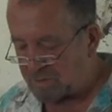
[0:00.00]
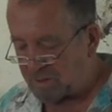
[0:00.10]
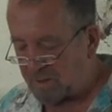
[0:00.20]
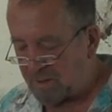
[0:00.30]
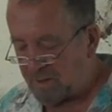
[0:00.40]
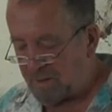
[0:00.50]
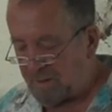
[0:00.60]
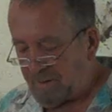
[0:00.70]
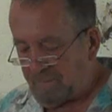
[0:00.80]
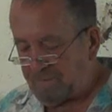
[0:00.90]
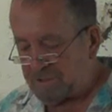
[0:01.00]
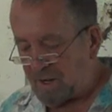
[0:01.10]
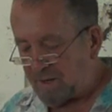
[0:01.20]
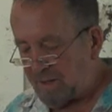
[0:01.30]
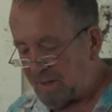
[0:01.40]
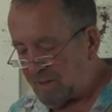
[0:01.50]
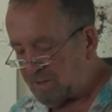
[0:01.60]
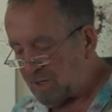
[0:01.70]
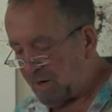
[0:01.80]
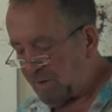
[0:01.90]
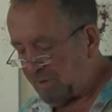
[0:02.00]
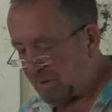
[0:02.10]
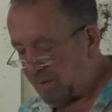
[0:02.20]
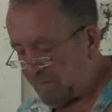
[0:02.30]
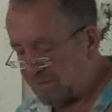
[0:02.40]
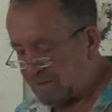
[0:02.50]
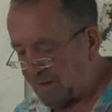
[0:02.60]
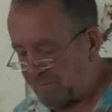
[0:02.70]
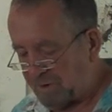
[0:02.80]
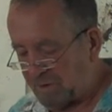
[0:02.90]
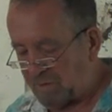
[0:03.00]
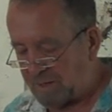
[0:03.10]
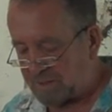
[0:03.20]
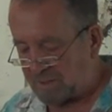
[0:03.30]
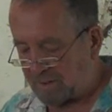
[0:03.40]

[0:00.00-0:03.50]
I can stick the food up my ass. I can do that.